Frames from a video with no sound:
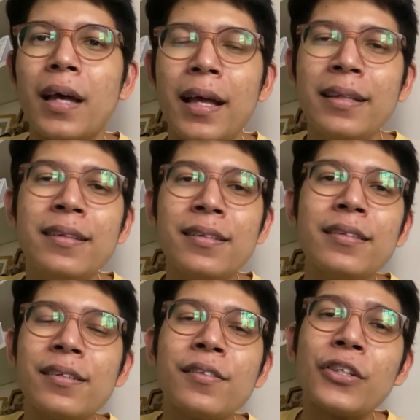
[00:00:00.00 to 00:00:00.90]

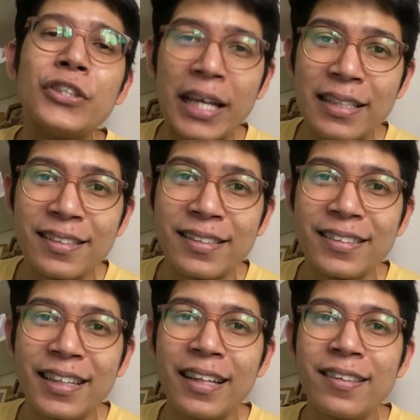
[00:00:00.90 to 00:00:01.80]
does not change us.
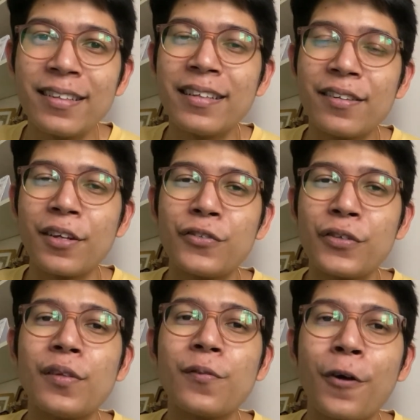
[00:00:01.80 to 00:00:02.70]
It still does not
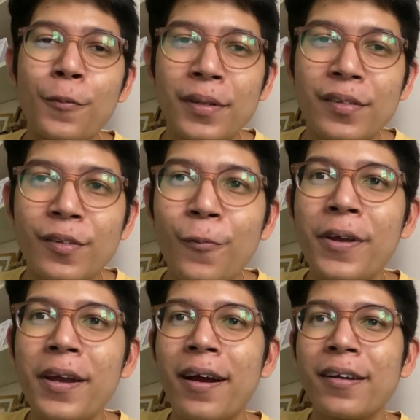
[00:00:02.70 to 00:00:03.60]
transform us.
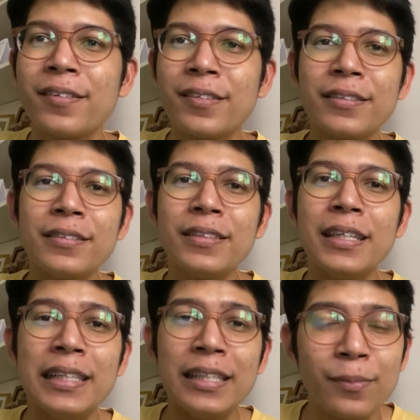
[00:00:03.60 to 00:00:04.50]
We are still
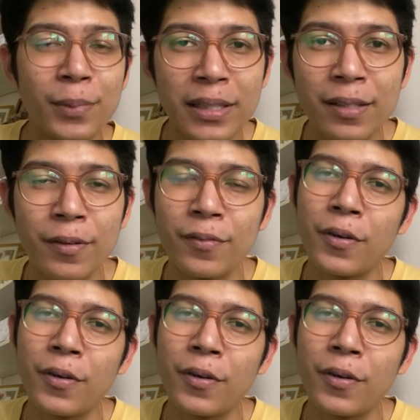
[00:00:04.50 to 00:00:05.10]
in disbelief of